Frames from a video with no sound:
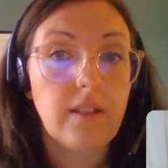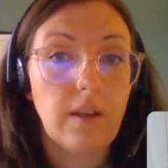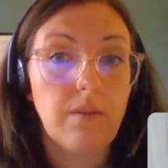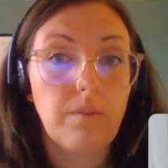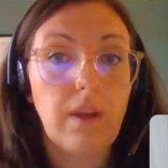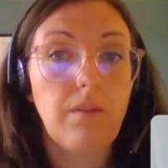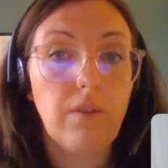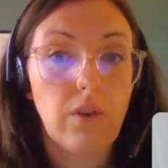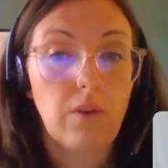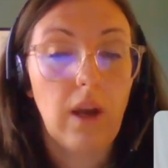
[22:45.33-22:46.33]
So we've
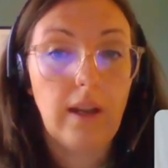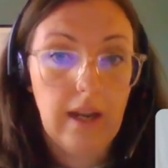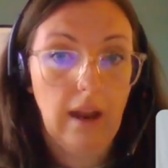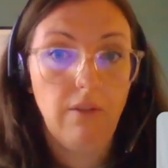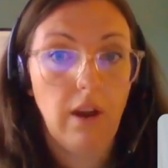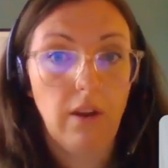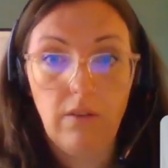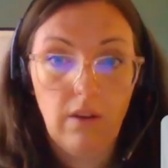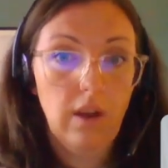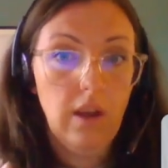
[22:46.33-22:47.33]
got quite a narrow
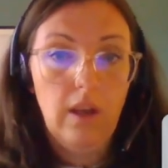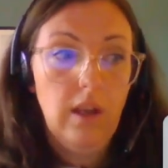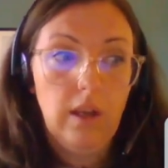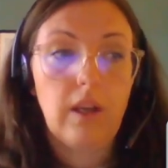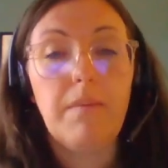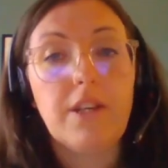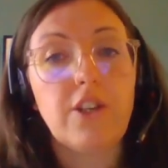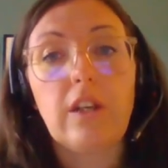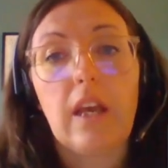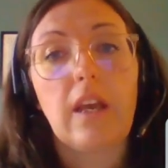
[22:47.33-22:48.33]

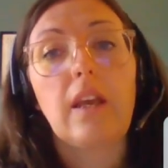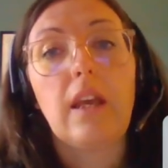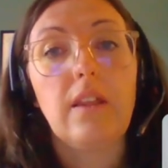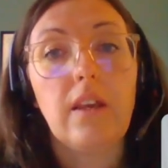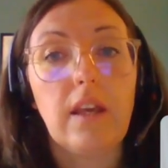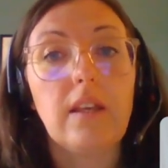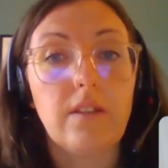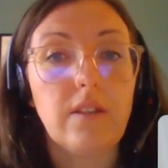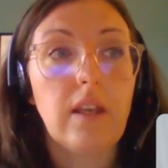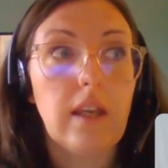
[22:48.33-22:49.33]
commissioning in that it
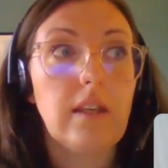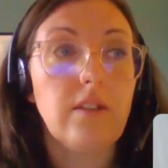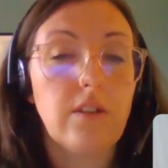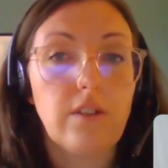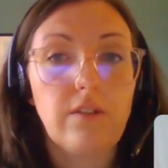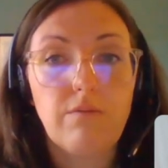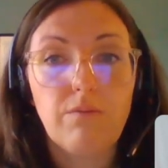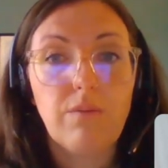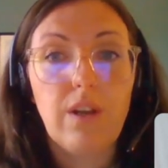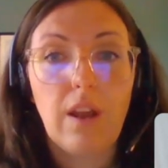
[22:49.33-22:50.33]
is just,
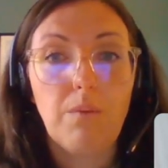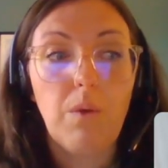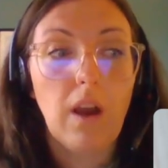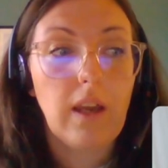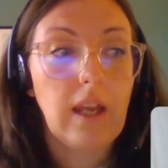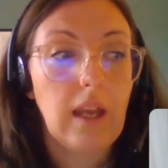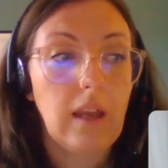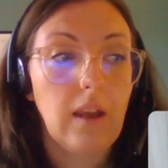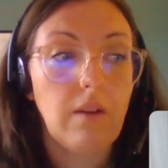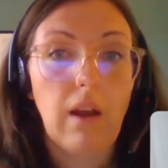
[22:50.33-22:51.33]
you know,
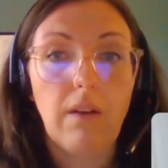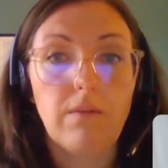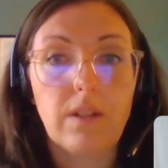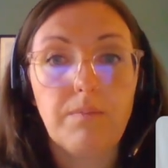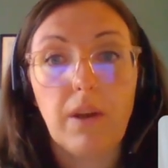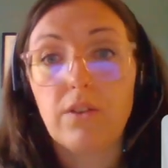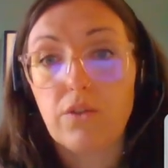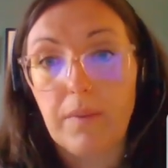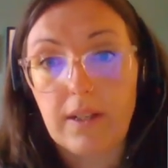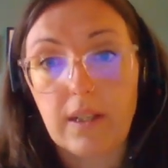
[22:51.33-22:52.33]
working around
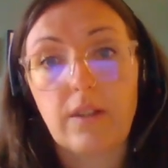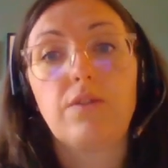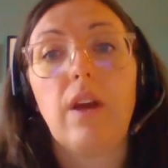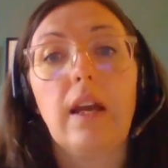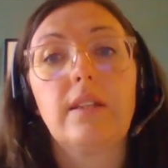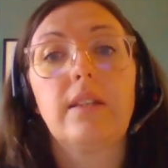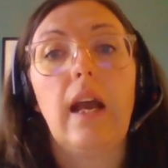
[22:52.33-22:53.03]
post-traumatic stress.